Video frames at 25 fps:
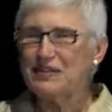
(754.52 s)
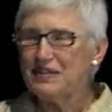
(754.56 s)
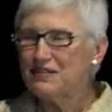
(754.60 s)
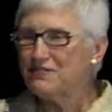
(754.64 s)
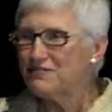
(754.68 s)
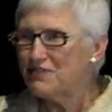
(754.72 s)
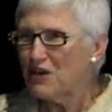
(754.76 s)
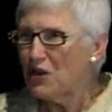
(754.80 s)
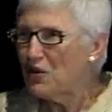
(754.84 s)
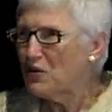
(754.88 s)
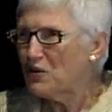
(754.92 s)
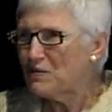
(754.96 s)

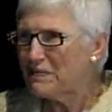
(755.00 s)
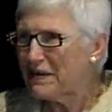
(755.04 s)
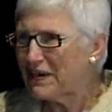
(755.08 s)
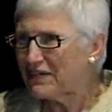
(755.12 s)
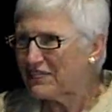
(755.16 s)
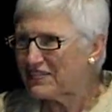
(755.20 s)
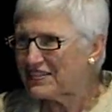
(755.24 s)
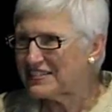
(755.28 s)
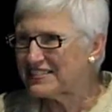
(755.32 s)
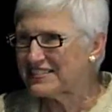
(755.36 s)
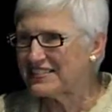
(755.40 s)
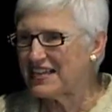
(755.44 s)
don't know
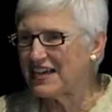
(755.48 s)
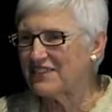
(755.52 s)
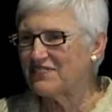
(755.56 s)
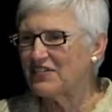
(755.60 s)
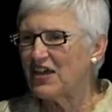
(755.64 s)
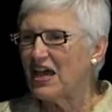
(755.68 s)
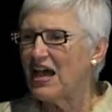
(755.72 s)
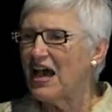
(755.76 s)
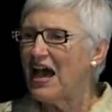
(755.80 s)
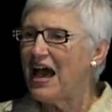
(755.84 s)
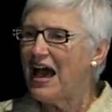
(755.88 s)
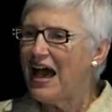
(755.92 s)
about this stuff.
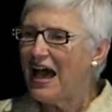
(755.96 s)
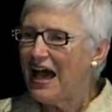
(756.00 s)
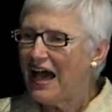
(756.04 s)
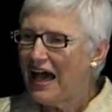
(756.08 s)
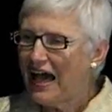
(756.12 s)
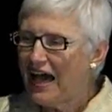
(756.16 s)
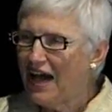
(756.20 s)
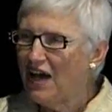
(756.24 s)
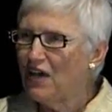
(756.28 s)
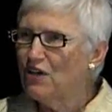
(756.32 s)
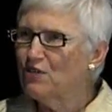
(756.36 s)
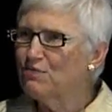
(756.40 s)

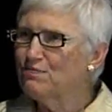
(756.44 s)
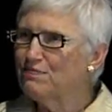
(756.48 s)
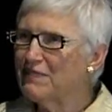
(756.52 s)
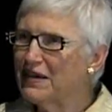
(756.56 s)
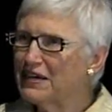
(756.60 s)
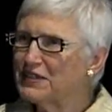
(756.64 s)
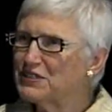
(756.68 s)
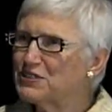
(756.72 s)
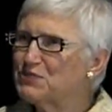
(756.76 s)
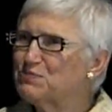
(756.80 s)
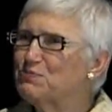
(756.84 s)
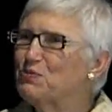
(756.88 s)
How
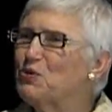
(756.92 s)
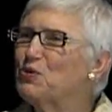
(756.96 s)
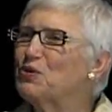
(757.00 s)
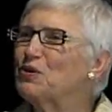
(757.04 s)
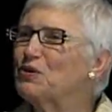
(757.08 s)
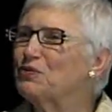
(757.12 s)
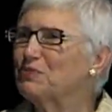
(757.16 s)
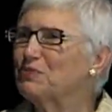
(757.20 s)
much more